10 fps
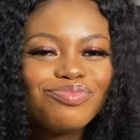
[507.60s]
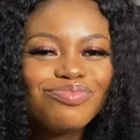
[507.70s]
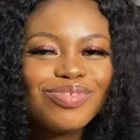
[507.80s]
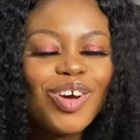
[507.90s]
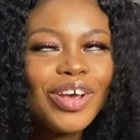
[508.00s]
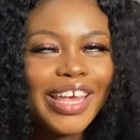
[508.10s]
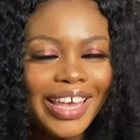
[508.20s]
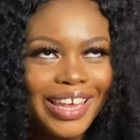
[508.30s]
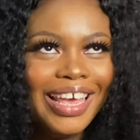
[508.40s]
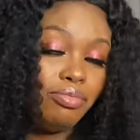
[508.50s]

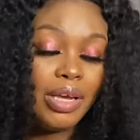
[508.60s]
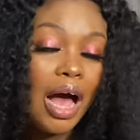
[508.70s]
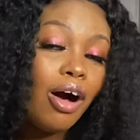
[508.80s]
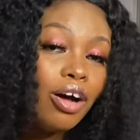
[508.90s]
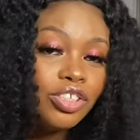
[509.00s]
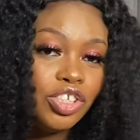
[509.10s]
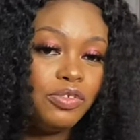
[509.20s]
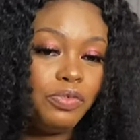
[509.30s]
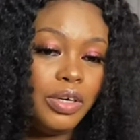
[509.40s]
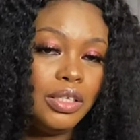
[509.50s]
Okay, we are all
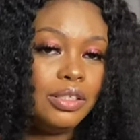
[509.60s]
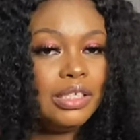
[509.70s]
different.